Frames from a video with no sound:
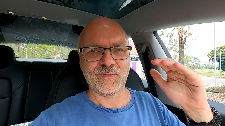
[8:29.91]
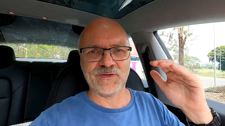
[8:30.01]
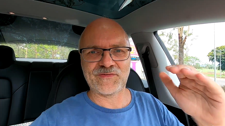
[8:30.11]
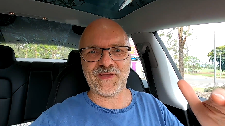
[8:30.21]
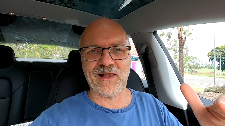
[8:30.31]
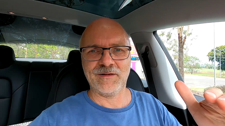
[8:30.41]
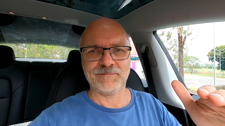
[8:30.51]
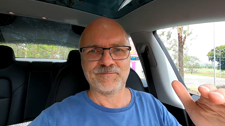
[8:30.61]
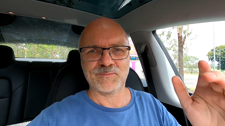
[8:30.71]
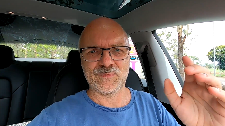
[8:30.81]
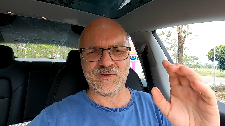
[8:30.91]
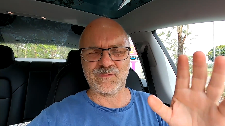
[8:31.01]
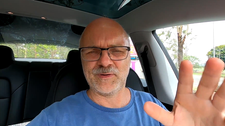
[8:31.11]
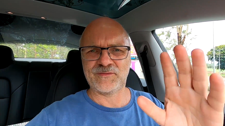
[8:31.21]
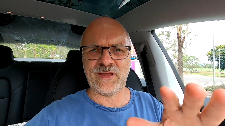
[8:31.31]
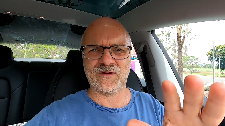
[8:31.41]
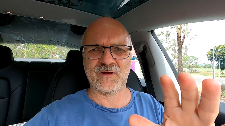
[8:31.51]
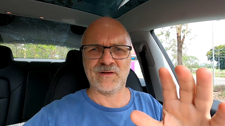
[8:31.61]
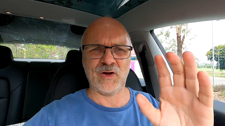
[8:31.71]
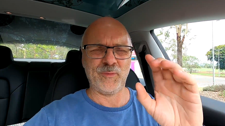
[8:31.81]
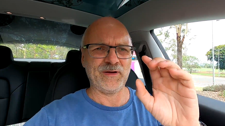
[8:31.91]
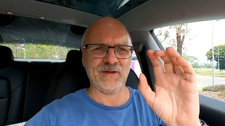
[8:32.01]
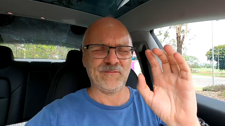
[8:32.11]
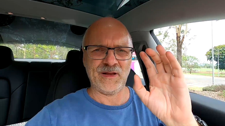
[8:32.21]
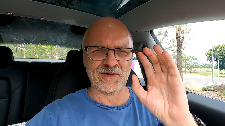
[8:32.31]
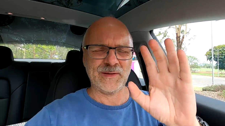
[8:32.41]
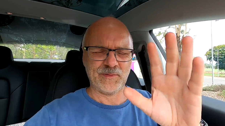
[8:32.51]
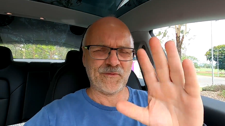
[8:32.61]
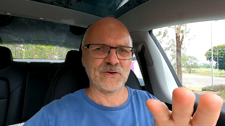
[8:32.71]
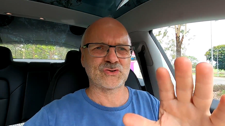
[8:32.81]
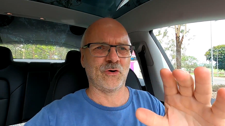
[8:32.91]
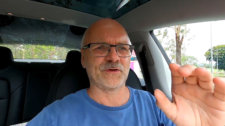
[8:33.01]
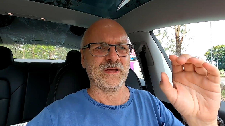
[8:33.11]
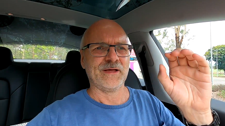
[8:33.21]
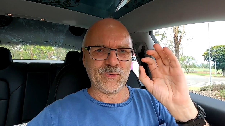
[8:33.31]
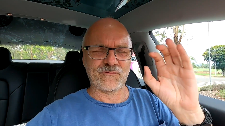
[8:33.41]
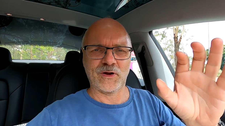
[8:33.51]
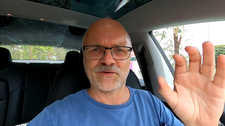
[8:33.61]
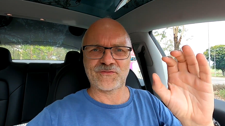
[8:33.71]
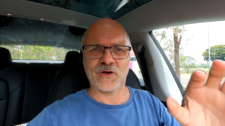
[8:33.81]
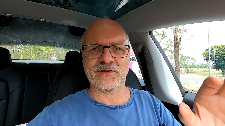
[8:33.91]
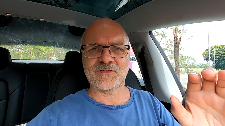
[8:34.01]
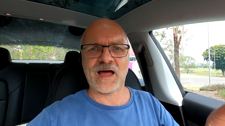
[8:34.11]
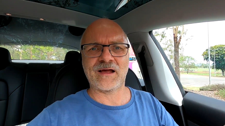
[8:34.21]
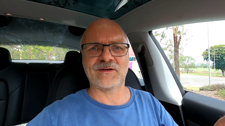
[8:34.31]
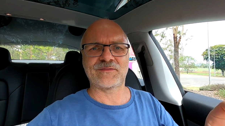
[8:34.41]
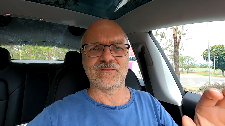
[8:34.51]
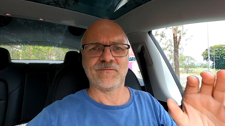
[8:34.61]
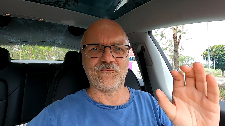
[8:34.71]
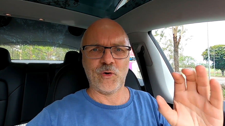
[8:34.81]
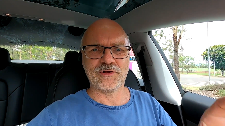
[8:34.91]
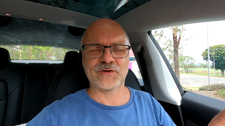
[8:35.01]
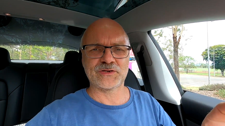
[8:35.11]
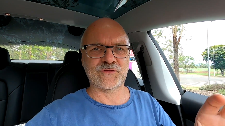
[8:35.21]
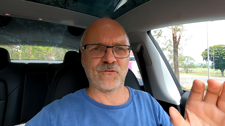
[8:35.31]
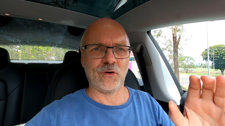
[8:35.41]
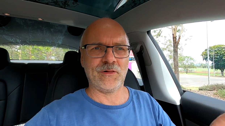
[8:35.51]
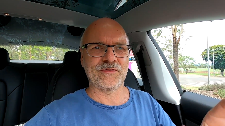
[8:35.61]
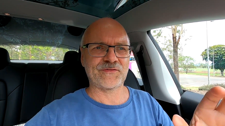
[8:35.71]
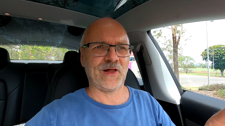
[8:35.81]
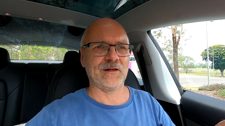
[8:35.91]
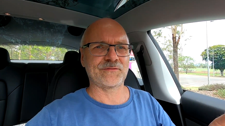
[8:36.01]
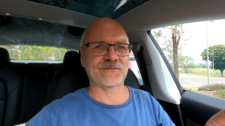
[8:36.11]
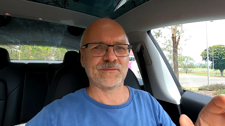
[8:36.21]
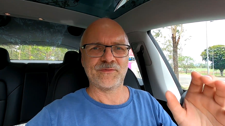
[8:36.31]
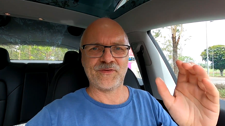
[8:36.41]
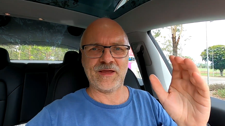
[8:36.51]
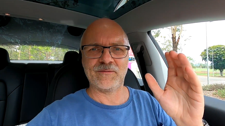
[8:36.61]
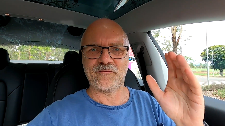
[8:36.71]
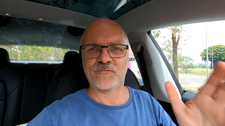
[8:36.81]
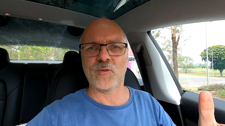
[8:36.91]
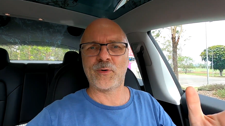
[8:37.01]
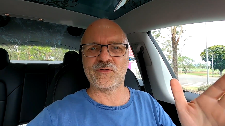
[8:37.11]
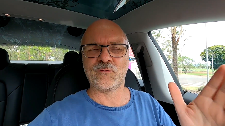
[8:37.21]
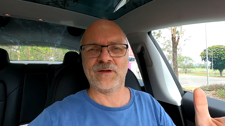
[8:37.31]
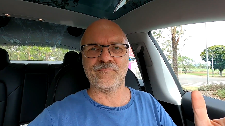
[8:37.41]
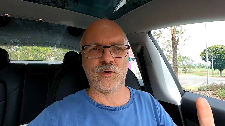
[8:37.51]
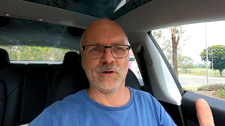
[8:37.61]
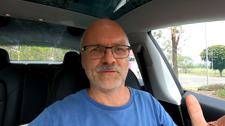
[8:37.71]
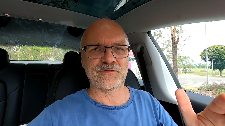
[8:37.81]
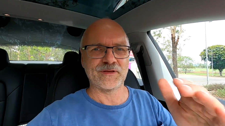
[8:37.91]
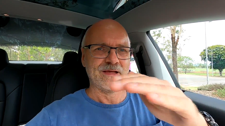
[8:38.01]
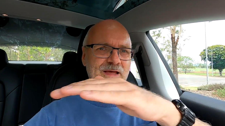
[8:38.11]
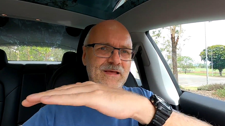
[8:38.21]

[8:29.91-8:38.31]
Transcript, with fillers: the cell, that's a bit technical now, but I'll keep it very short. We've got a certain target voltage for all the cells, say 4.1 volts.